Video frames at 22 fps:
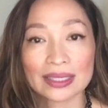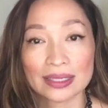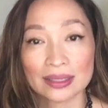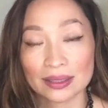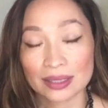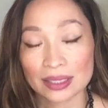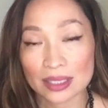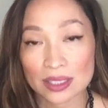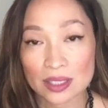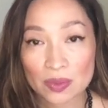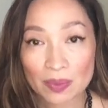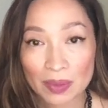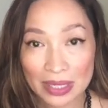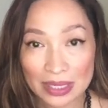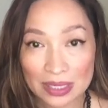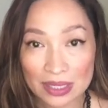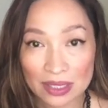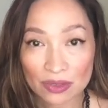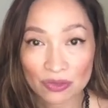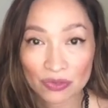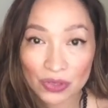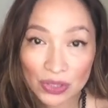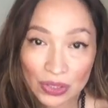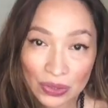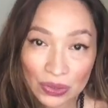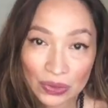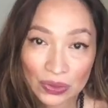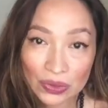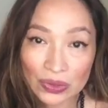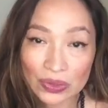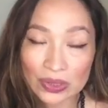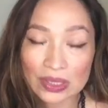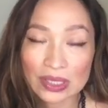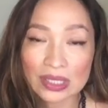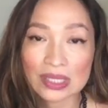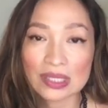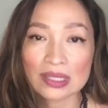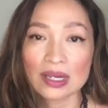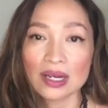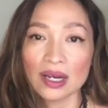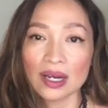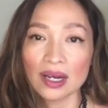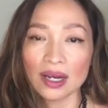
eating spicy foods,